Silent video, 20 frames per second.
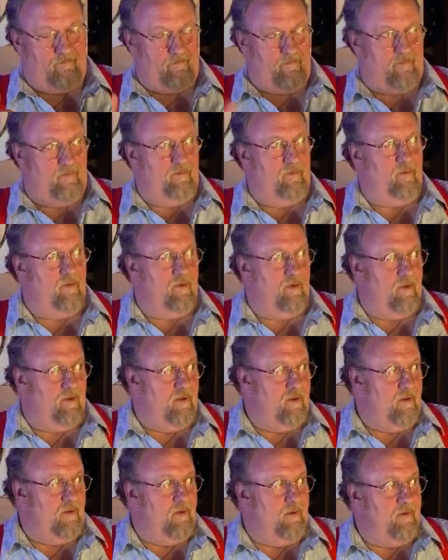could give me some
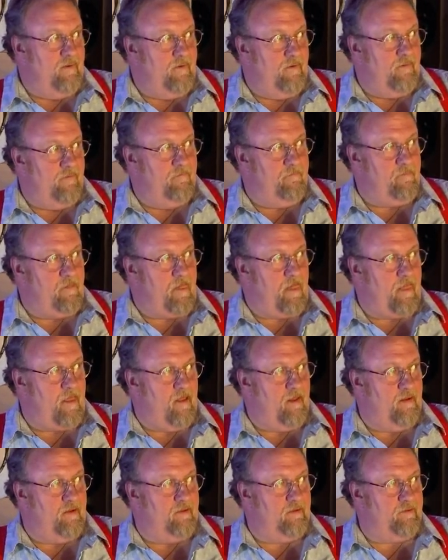advice on cleaning up
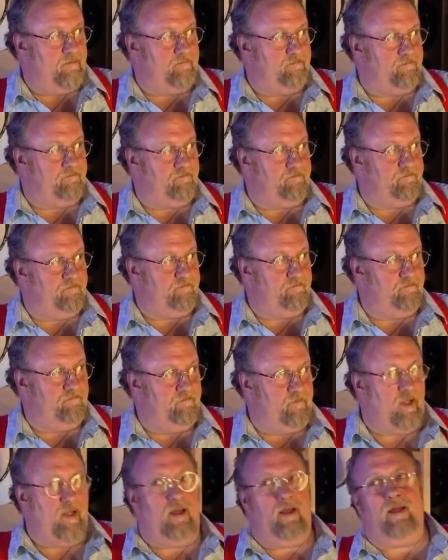those double stops.
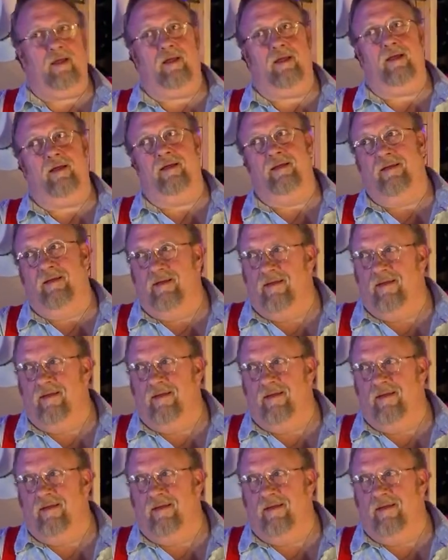Ah!